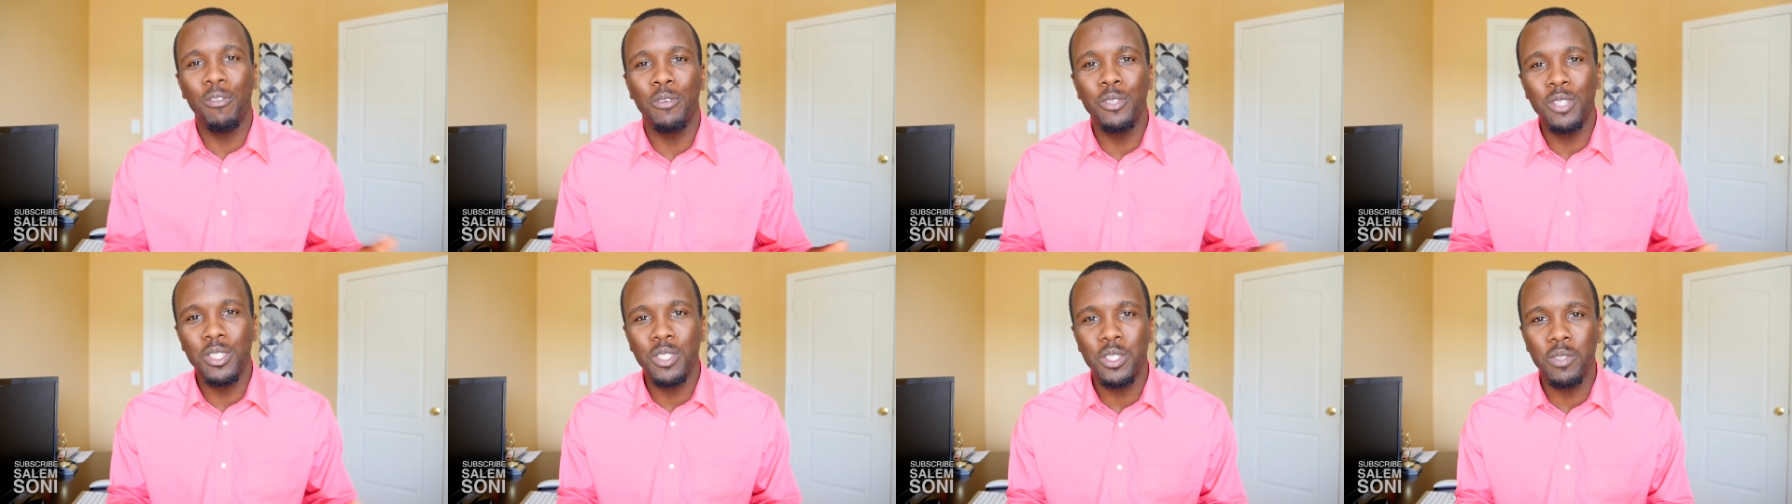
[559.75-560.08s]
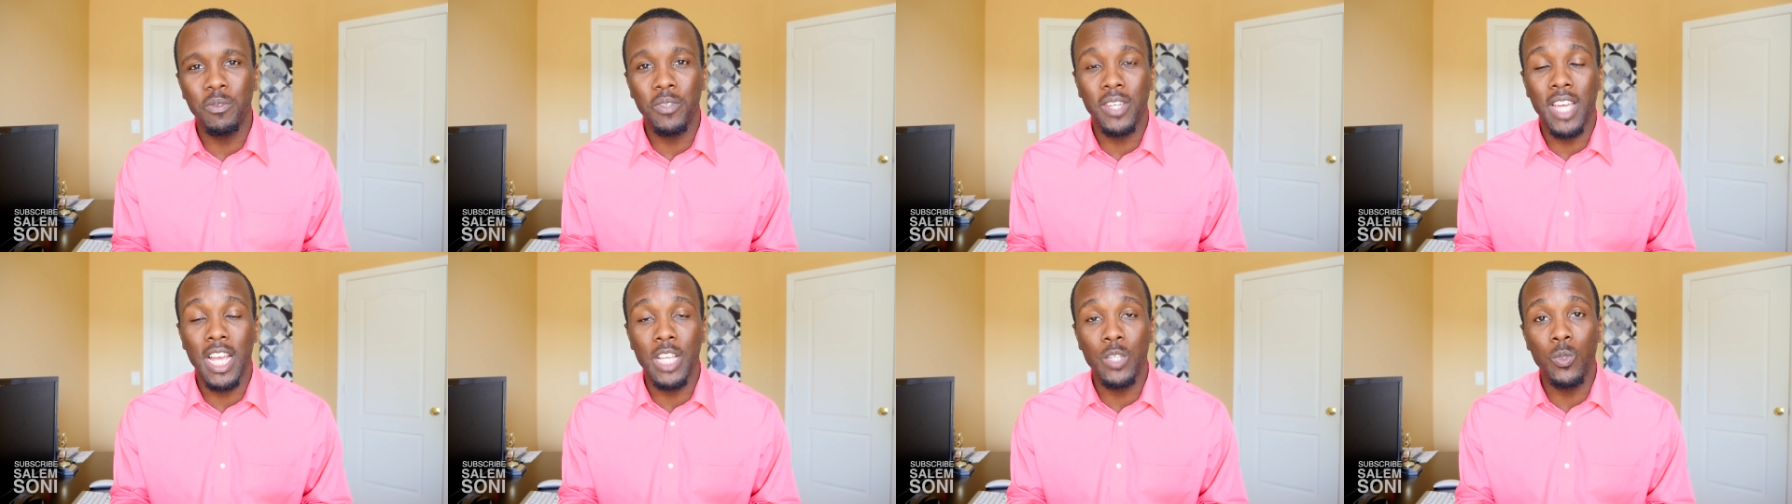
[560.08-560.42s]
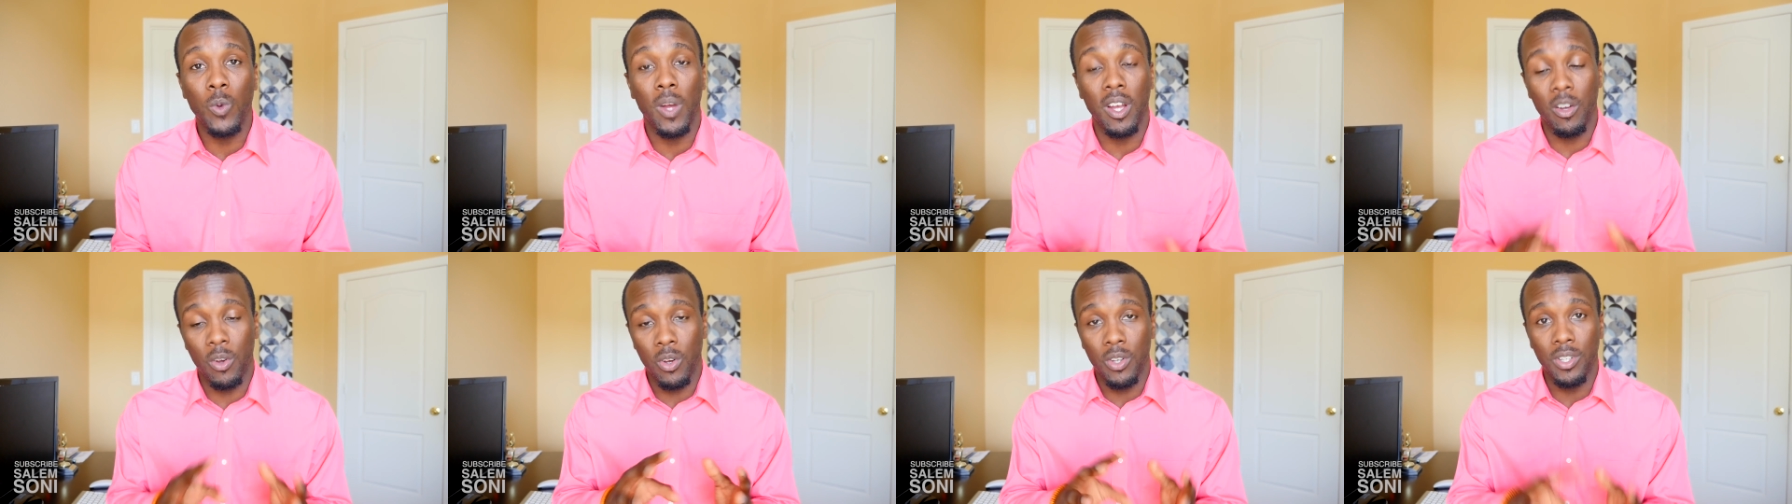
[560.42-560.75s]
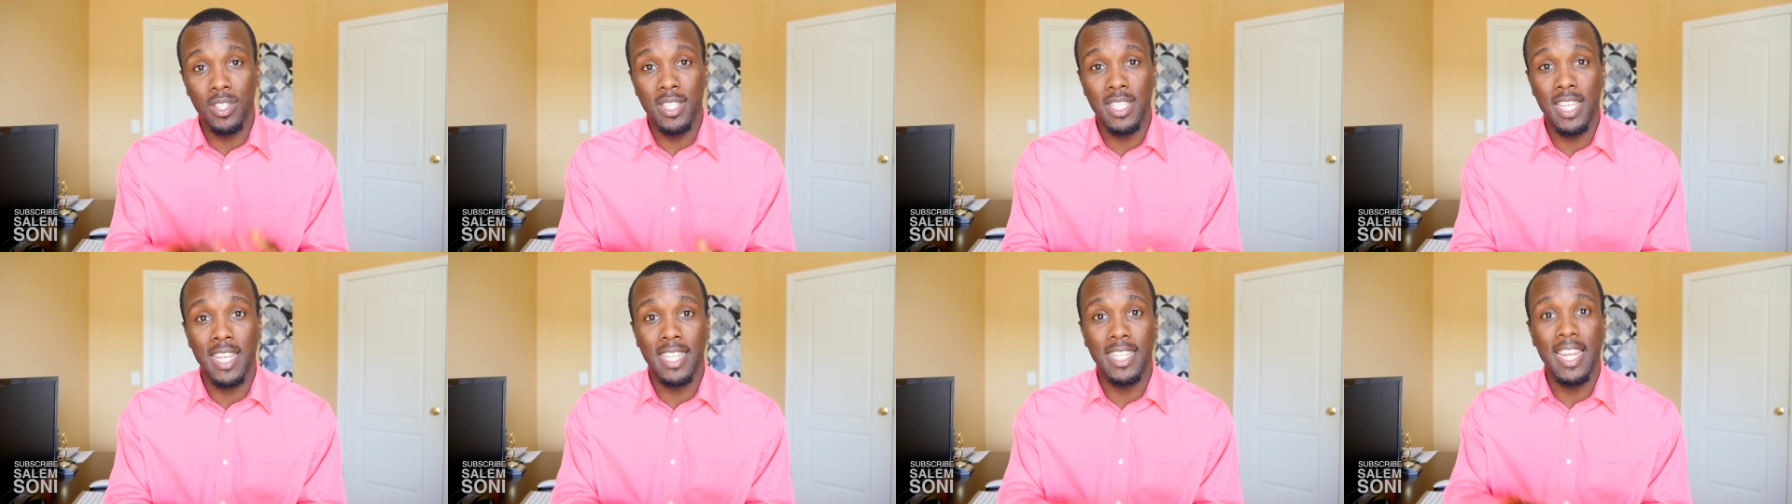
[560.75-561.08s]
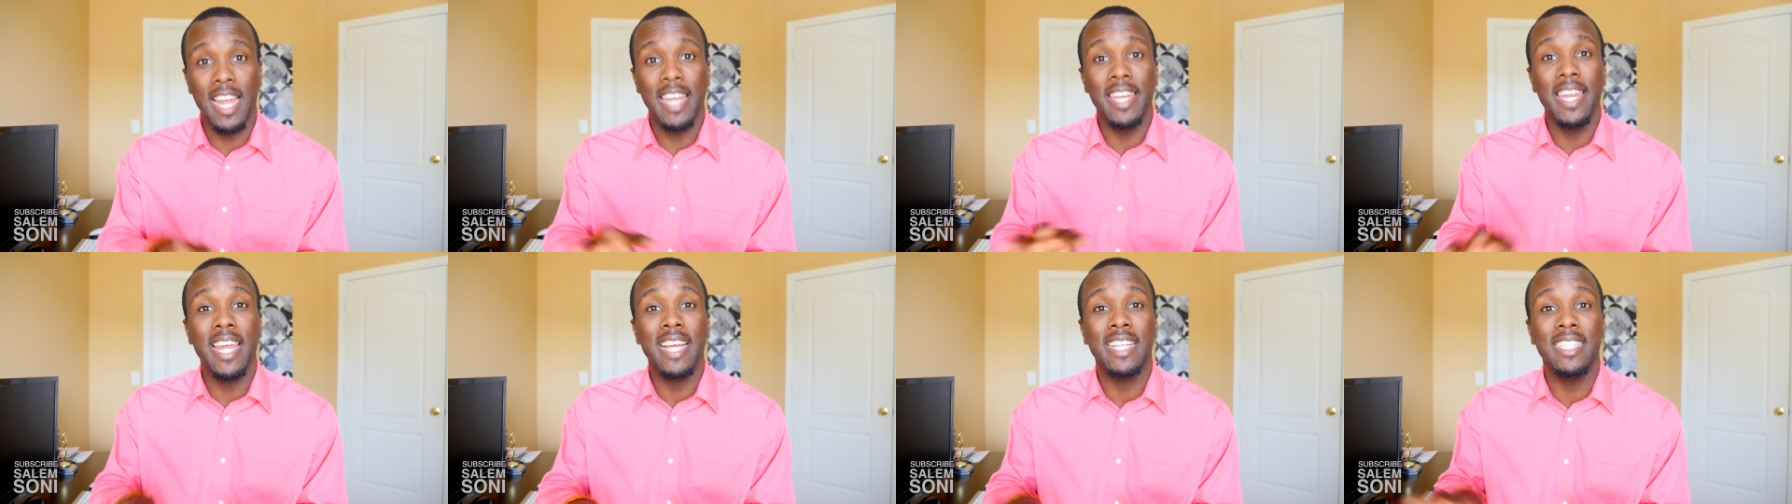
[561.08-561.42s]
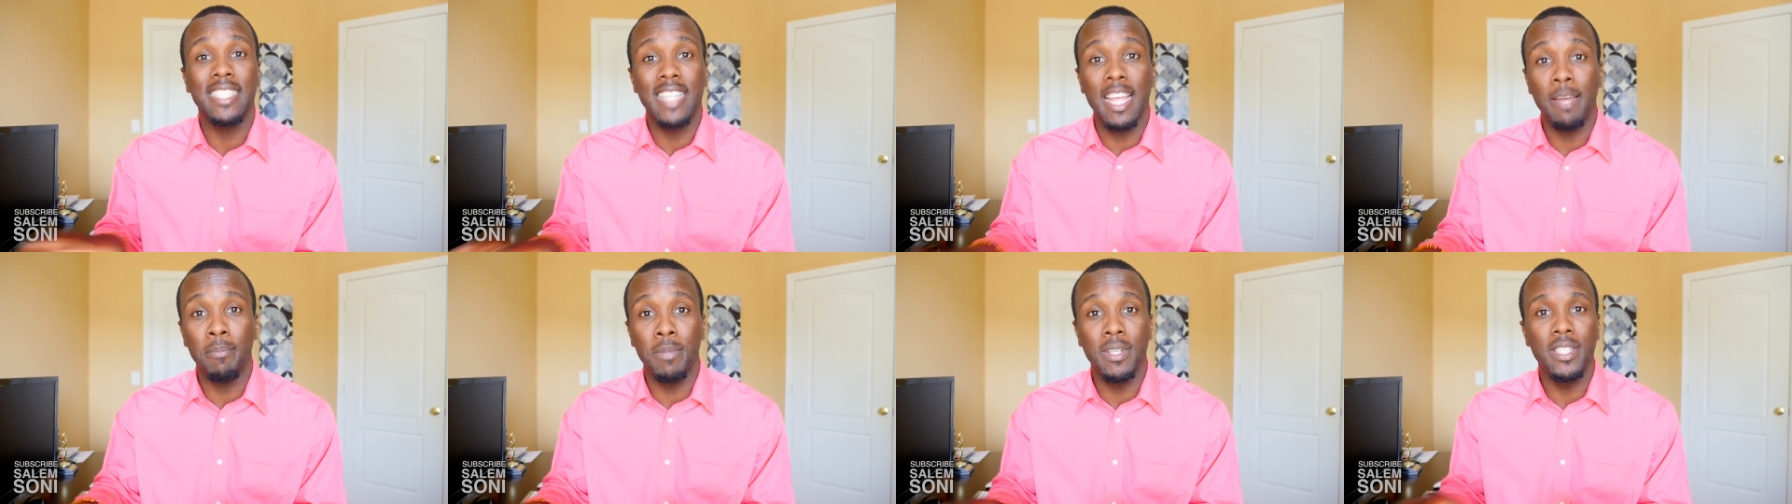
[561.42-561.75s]
for those of you guys who are going to take that next
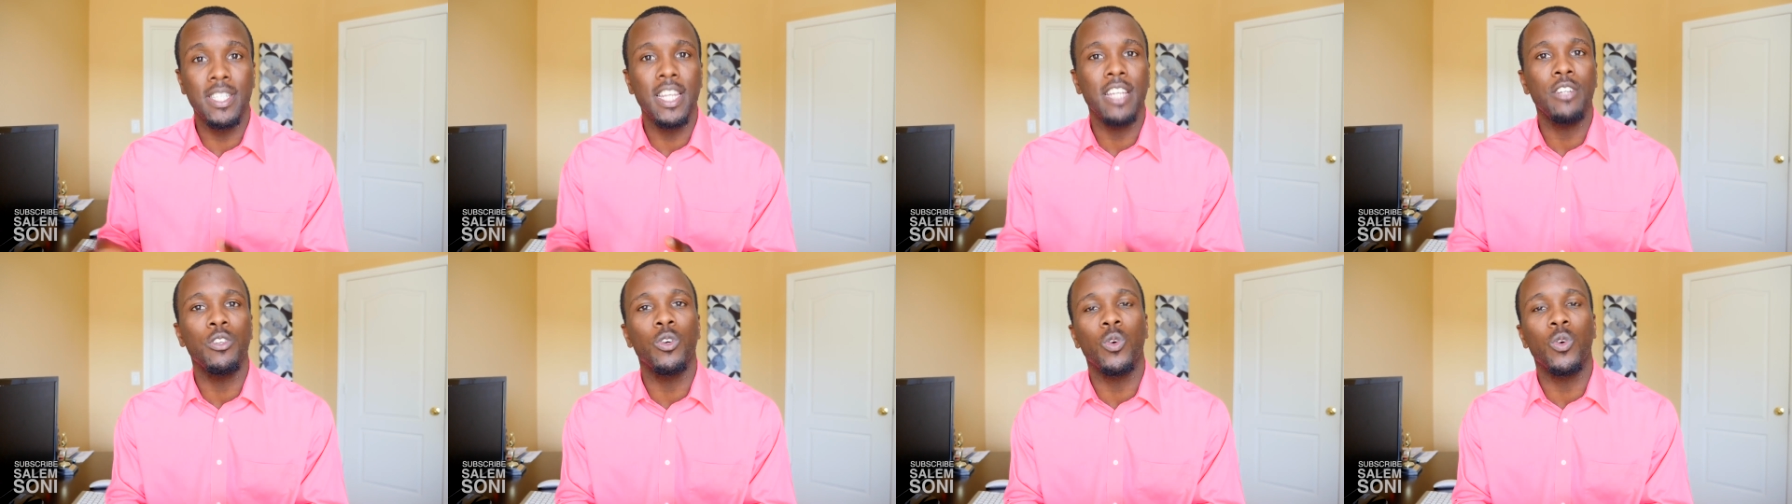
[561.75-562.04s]
step and take